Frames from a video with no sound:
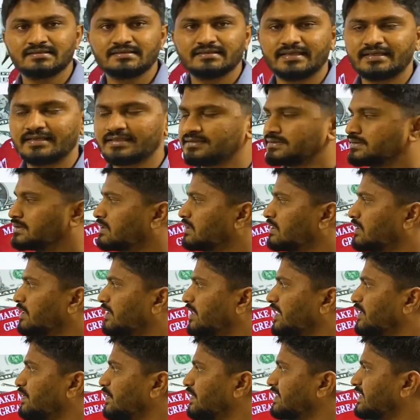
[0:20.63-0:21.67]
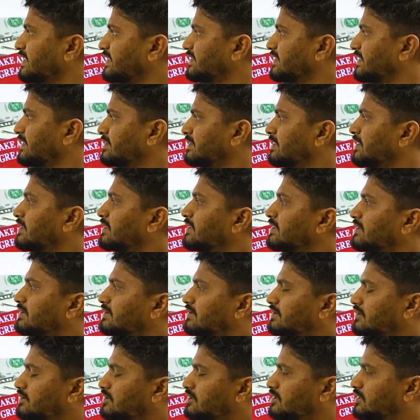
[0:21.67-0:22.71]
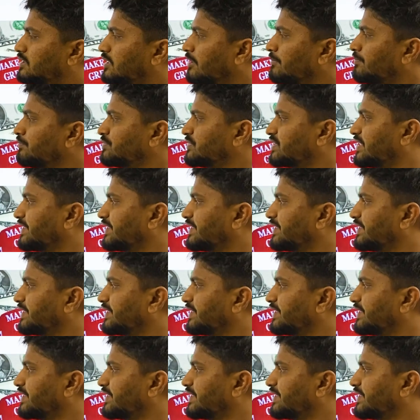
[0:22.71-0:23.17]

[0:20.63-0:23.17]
That is, he tweeted that Trump